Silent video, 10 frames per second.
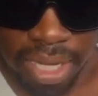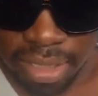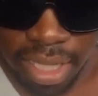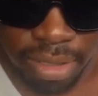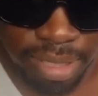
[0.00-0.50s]

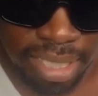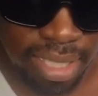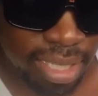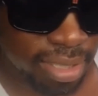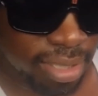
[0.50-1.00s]
what I
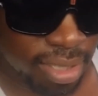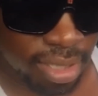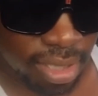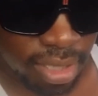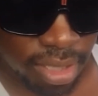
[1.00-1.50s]
mean?
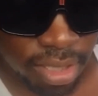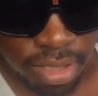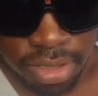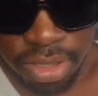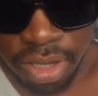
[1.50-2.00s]

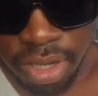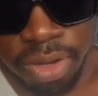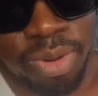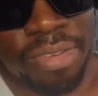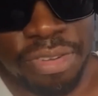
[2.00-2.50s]
So we
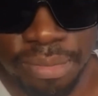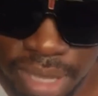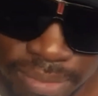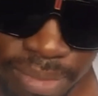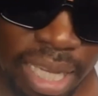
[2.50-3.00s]
have to
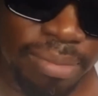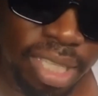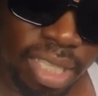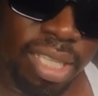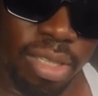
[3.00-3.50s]
remember them
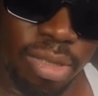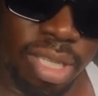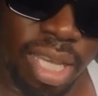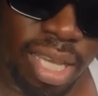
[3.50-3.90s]
things that to that.